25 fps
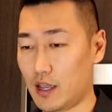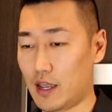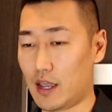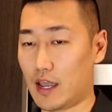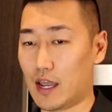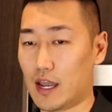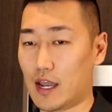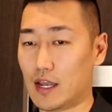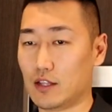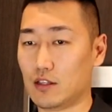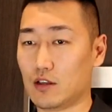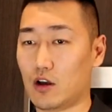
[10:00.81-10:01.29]

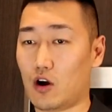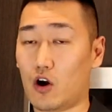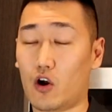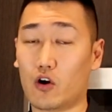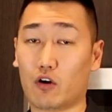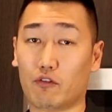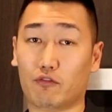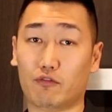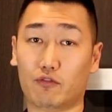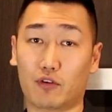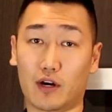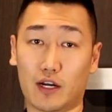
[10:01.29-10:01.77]
and
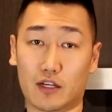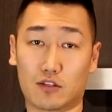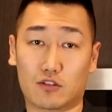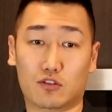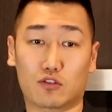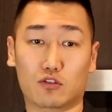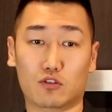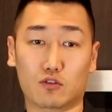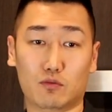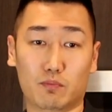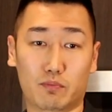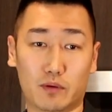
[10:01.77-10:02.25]
aren't afraid
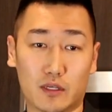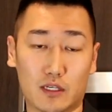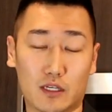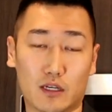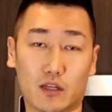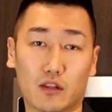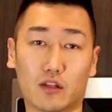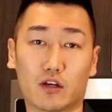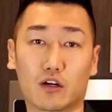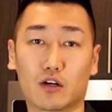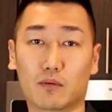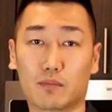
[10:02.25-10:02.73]
to be
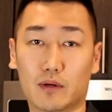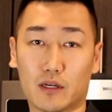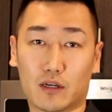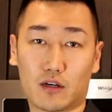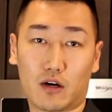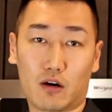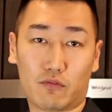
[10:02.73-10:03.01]
a little bit